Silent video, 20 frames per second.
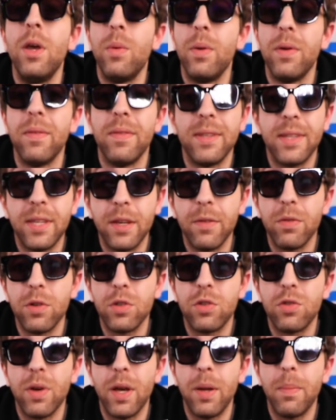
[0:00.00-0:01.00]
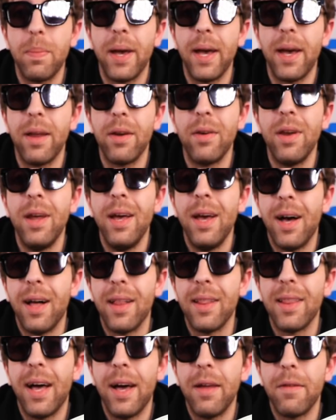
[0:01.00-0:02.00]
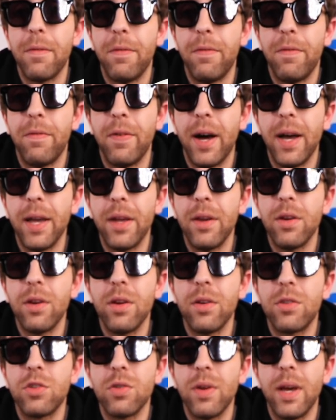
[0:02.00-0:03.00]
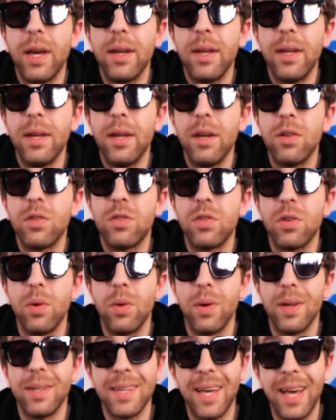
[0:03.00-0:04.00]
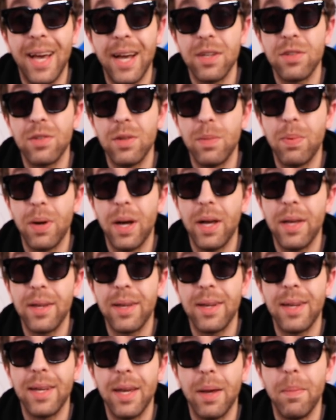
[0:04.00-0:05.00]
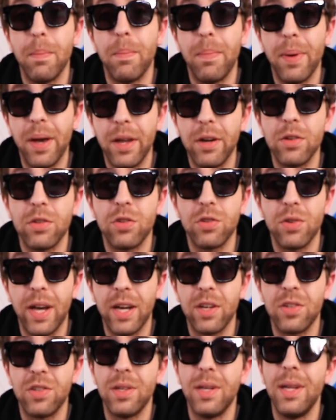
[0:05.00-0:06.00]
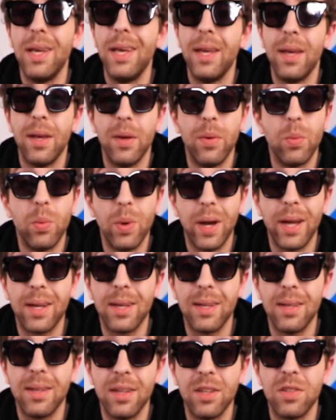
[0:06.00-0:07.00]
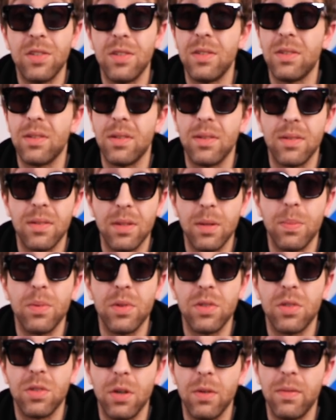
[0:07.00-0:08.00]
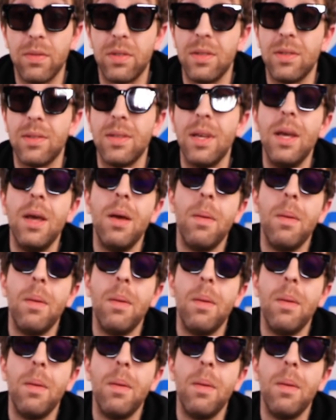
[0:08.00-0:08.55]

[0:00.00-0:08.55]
We have a different tread pattern, a lot finer tread here, so it's actually probably gonna get better traction in wet conditions on slippery surfaces,